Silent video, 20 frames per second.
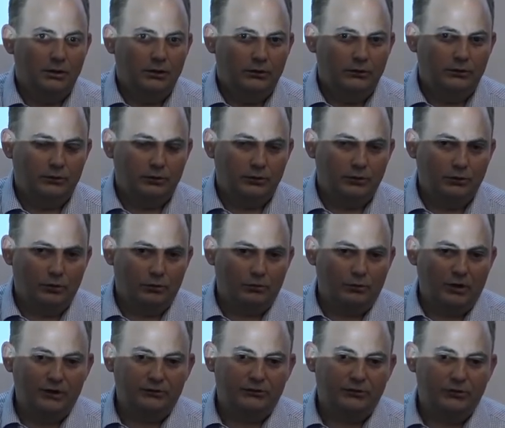you could go
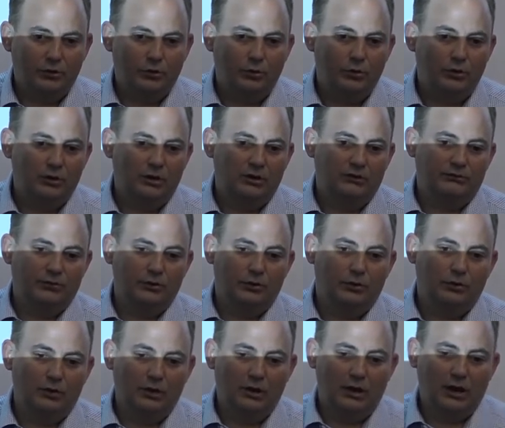right to the query. And if the
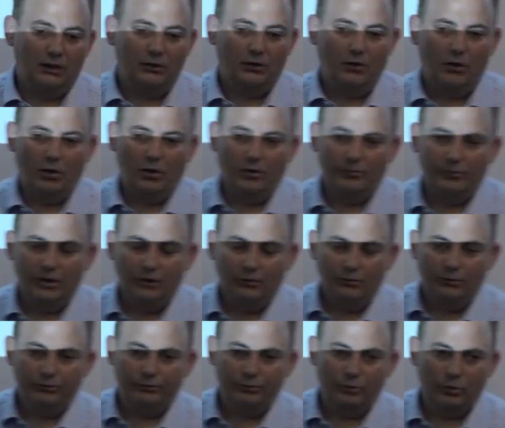query had column
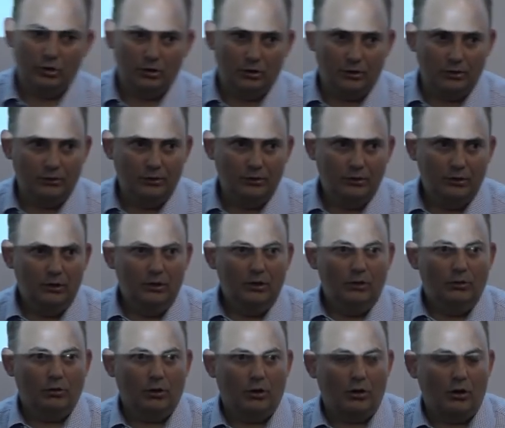equals word,
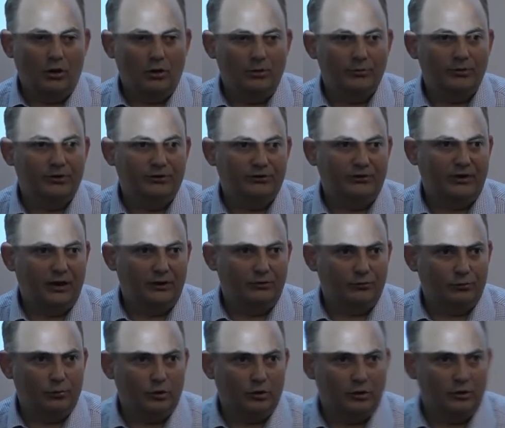or column
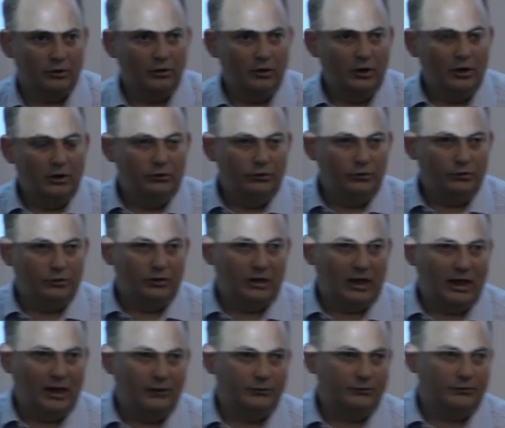contains word, you could
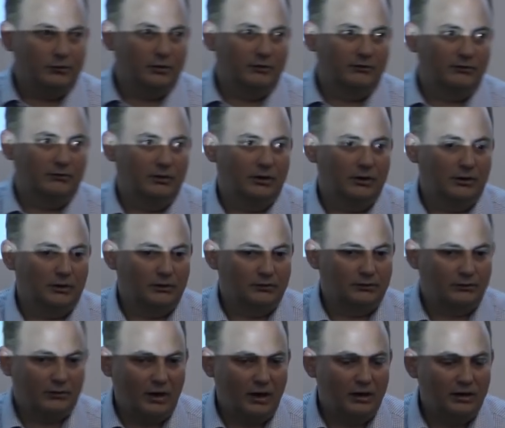answer in a, in
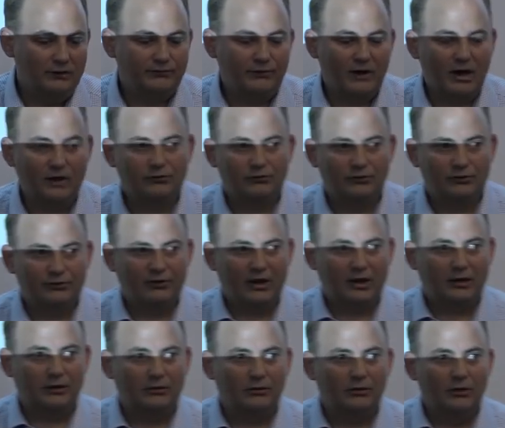a tiny fraction of a
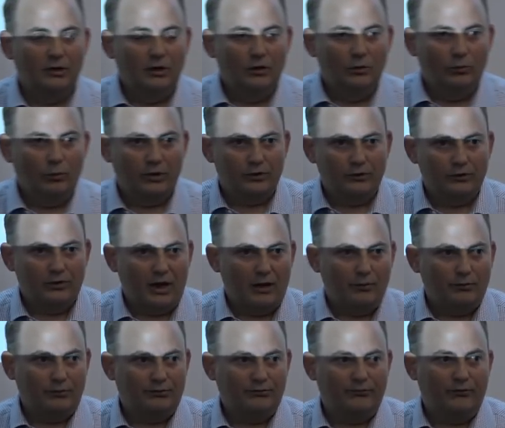second whether
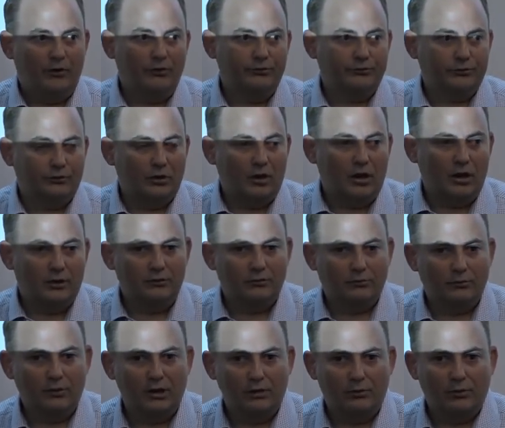that was false or not
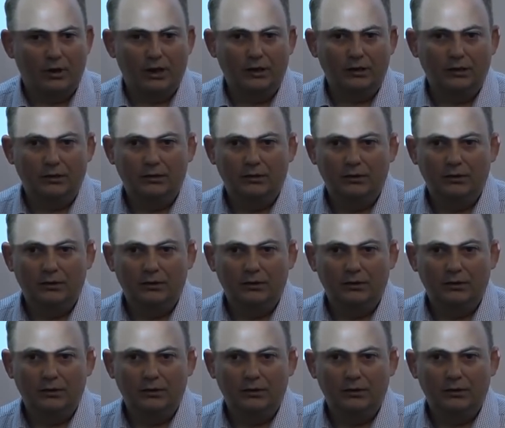right away.